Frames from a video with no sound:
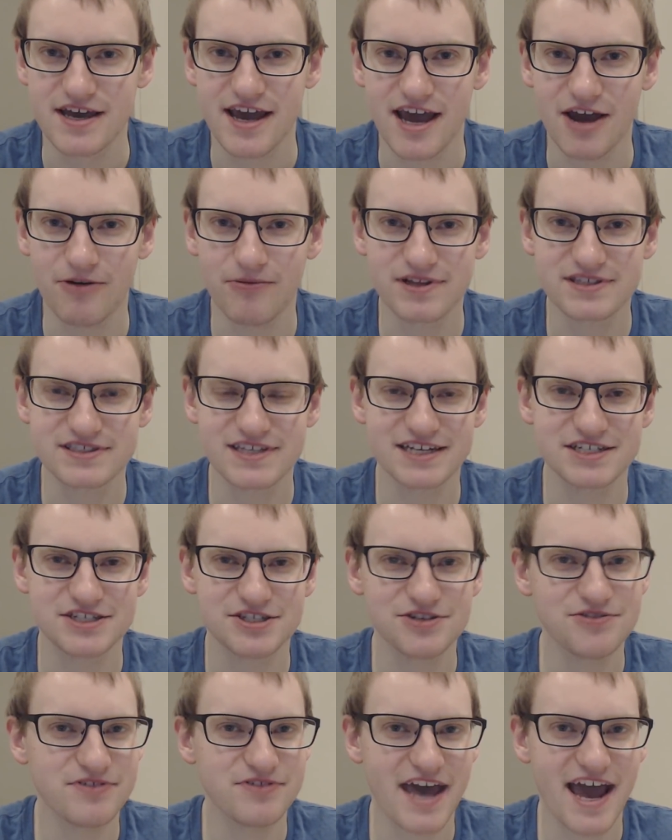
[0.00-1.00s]
And once I
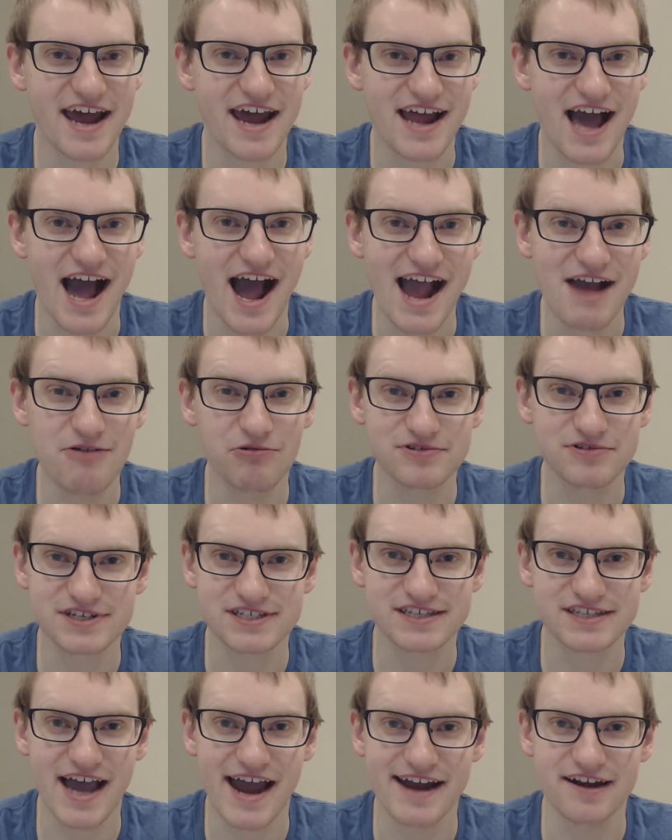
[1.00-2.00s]
do that, I will
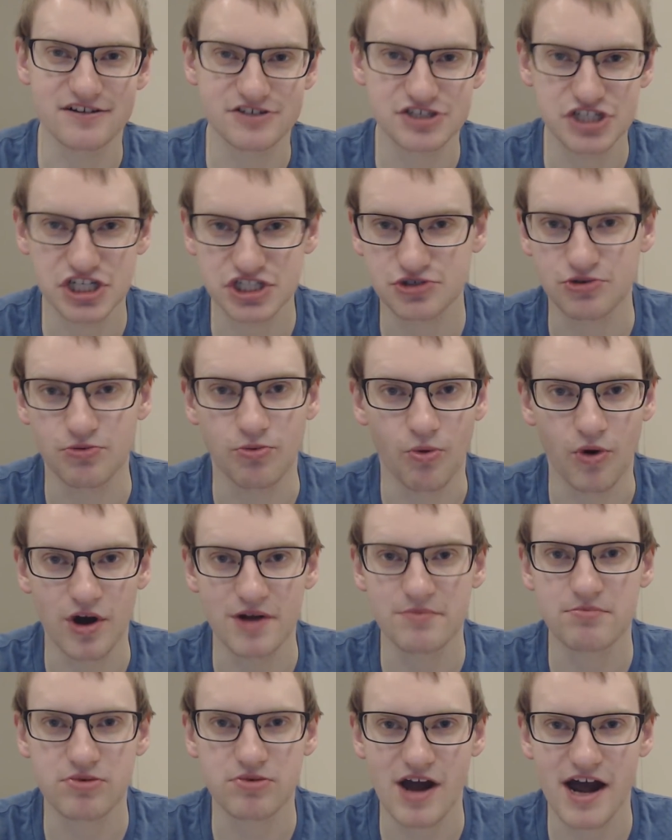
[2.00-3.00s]
decide on just
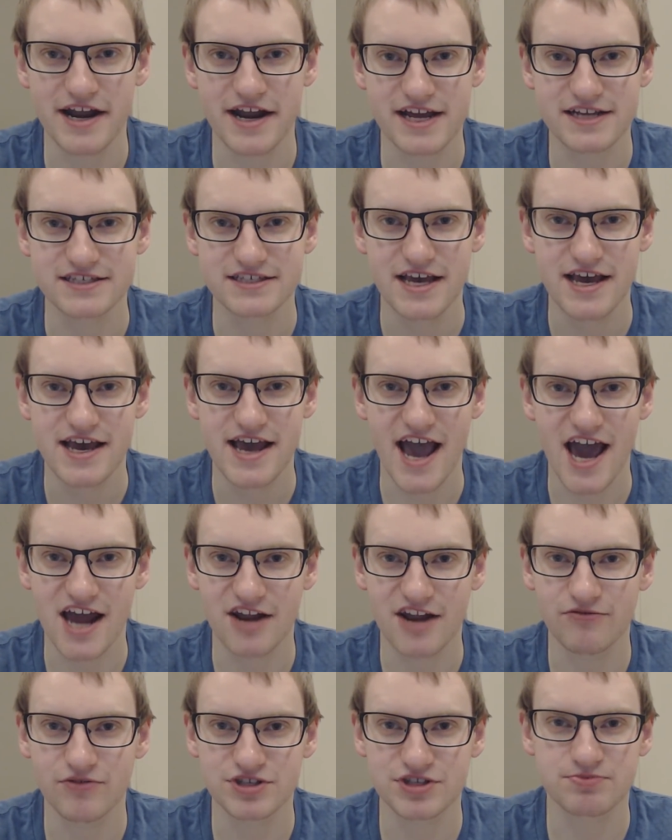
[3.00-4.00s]
one product
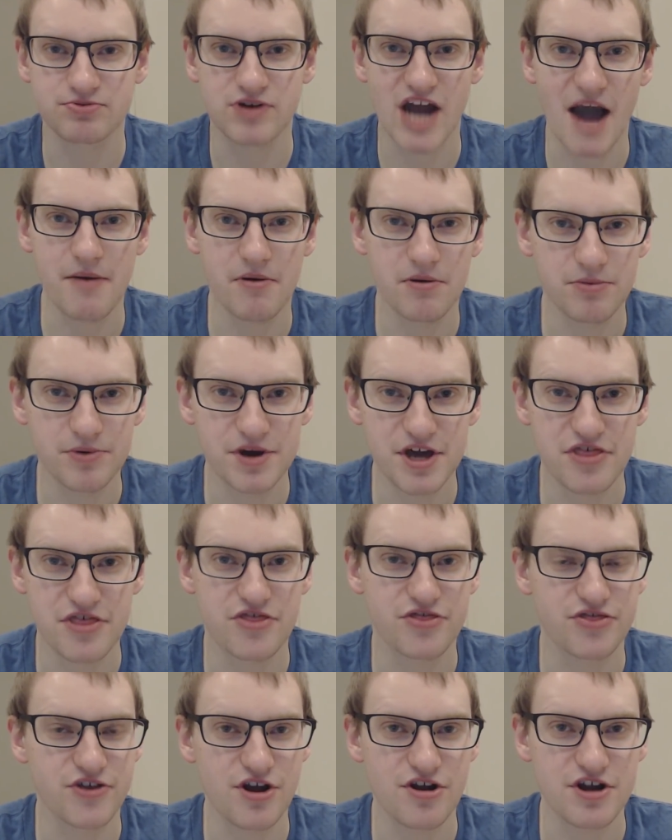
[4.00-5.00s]
out of what's probably
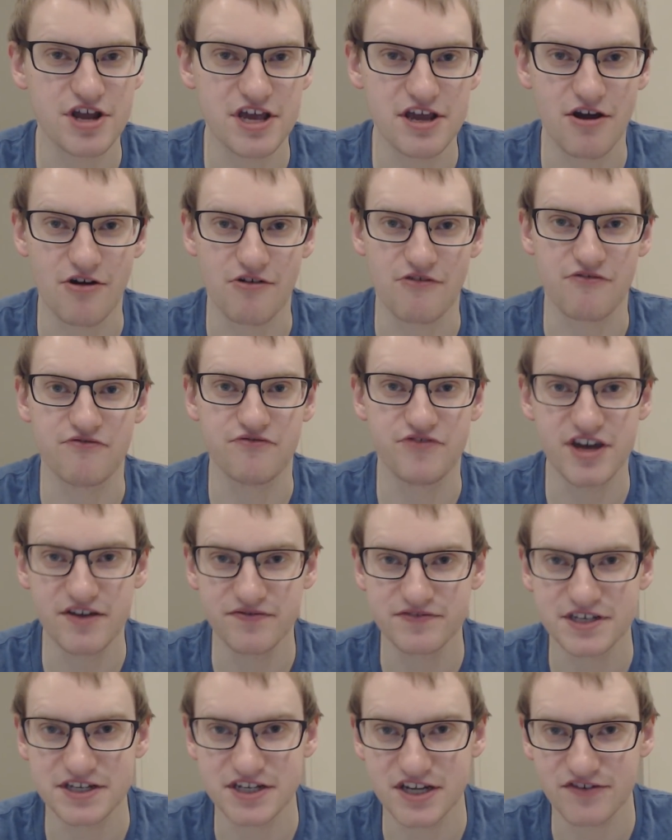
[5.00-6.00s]
30 or
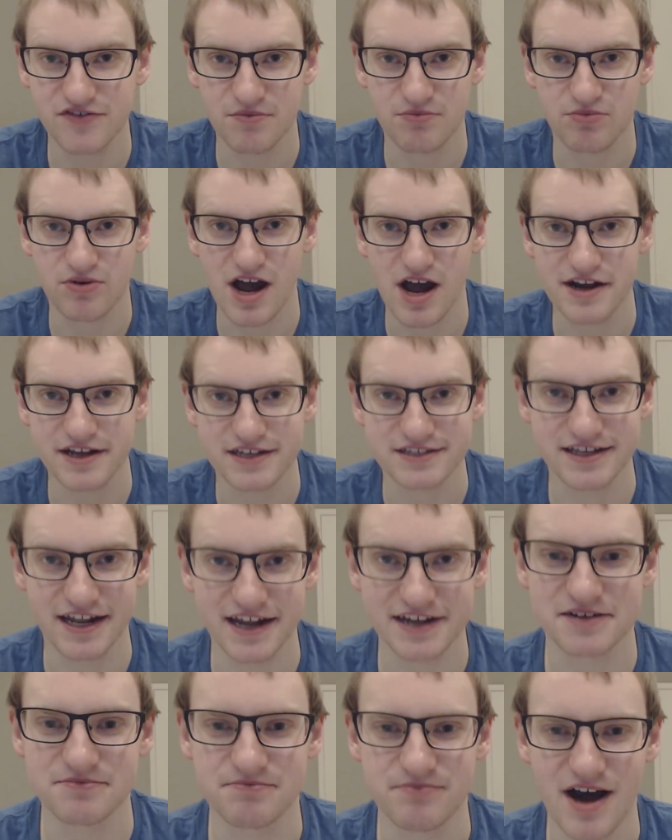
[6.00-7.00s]
50 different products that
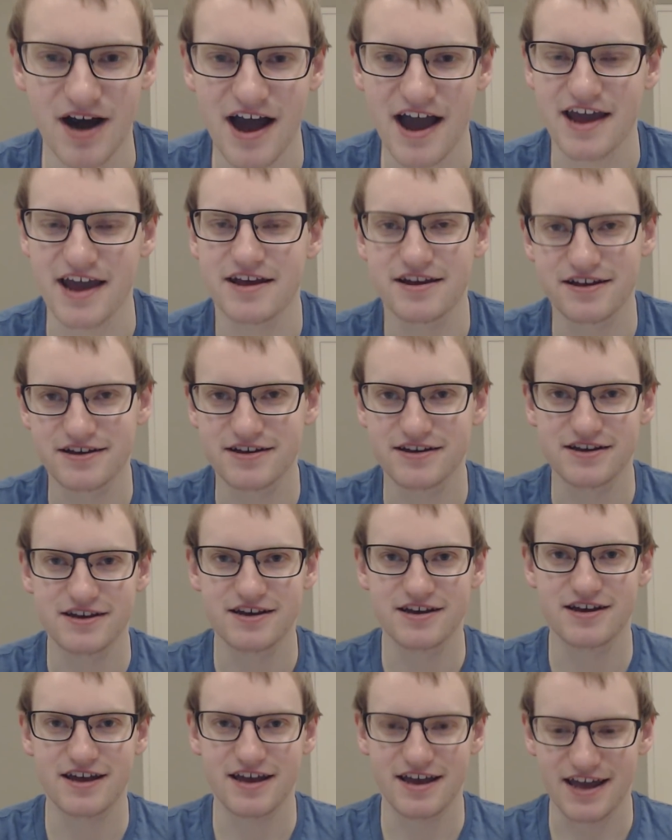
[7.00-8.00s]
I can buy.
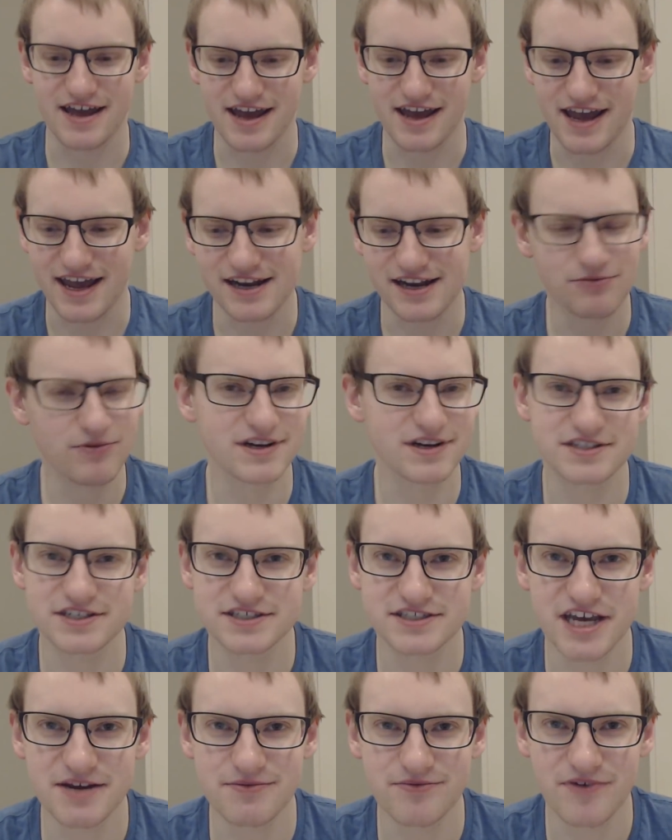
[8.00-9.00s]
And it works the
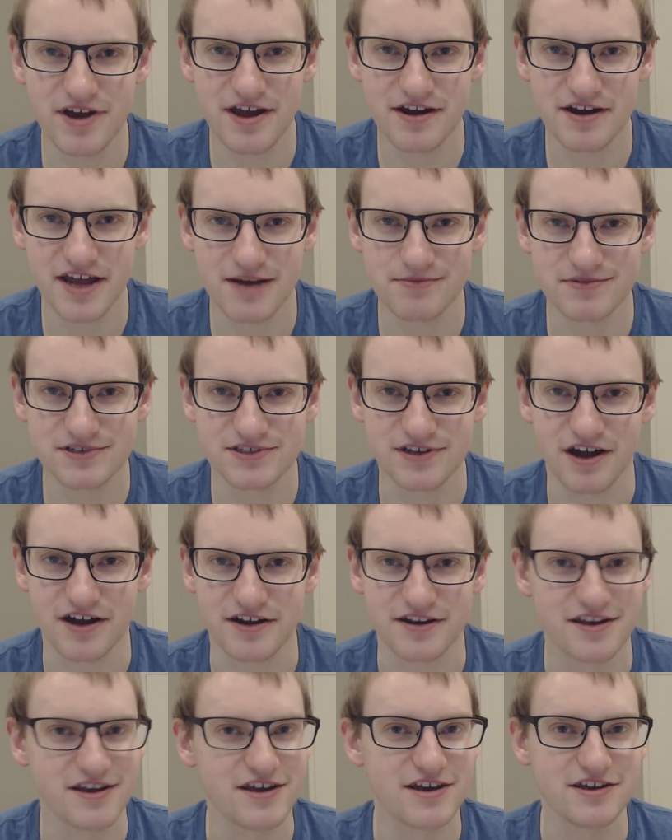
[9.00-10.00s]
same way on Amazon.